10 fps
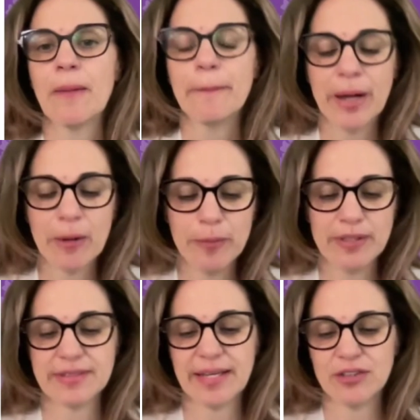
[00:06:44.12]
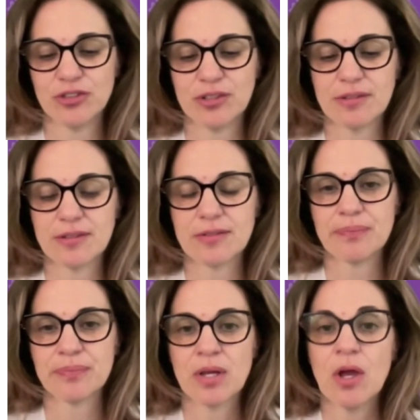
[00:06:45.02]
pumping sessions.
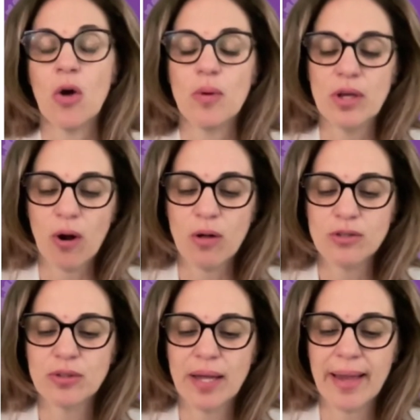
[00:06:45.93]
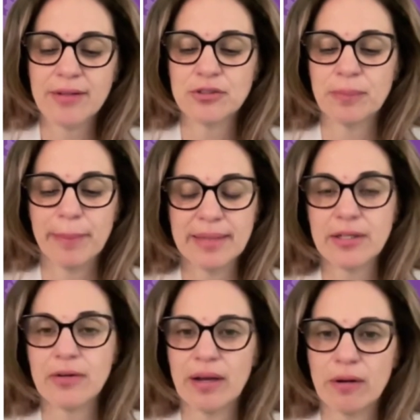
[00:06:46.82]
We also had
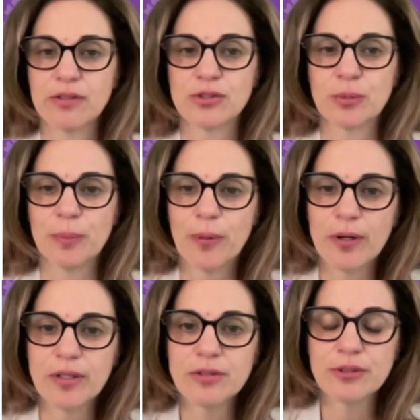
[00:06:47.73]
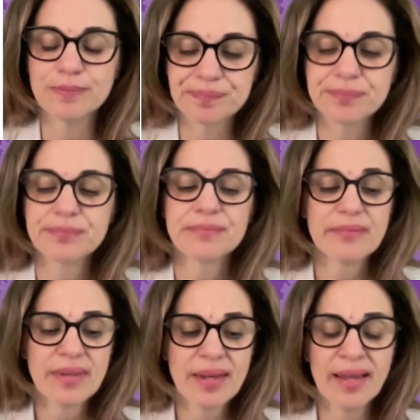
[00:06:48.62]
mental health support,
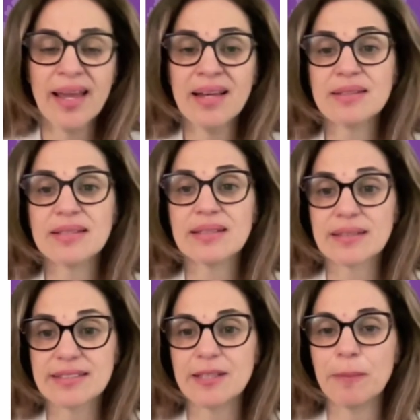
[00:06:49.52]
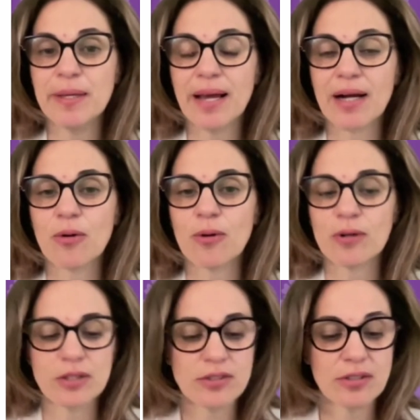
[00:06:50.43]
and the CPR
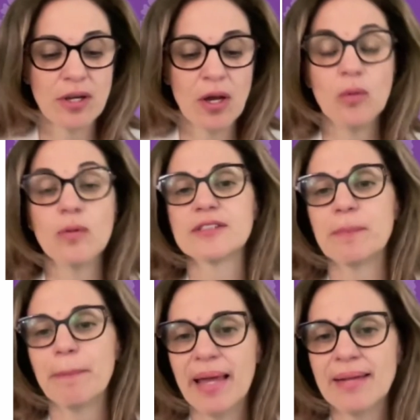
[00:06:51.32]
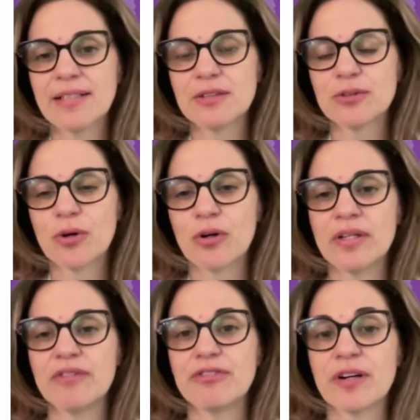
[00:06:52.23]
course was
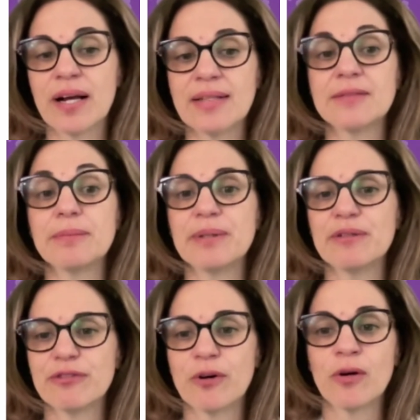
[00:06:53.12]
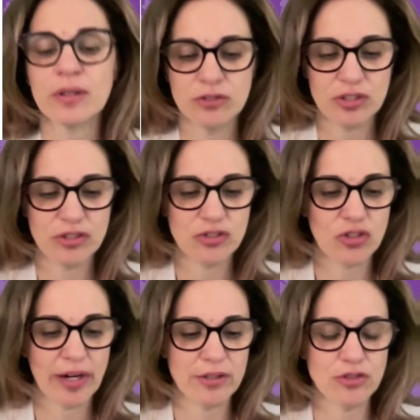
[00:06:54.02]
mandatory for us before
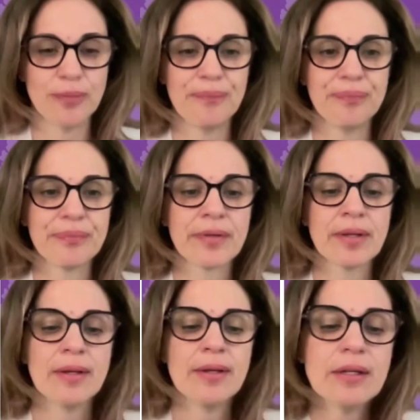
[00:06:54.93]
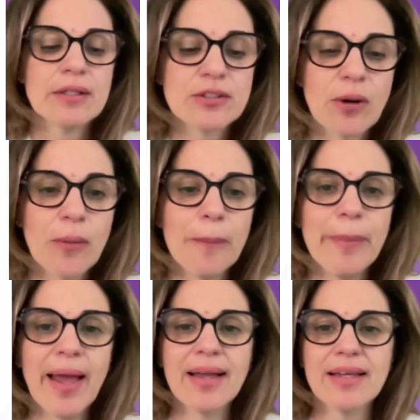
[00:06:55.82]
discharge. So
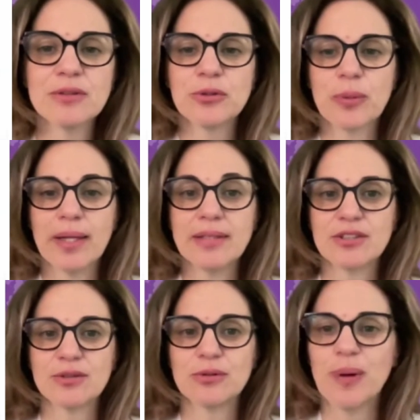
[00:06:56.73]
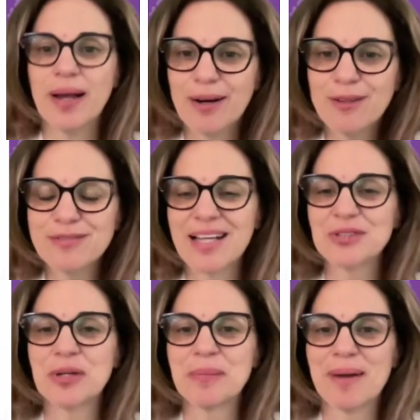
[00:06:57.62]
back in 2012,
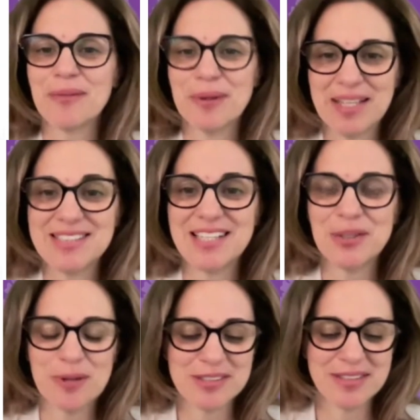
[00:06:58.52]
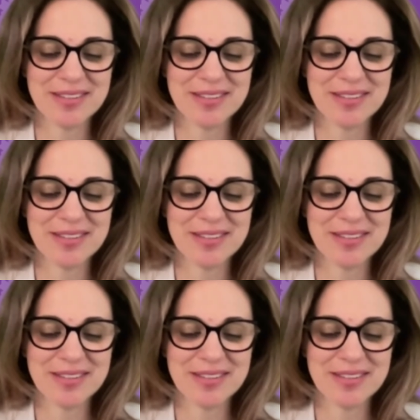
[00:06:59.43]
that's when my son was in the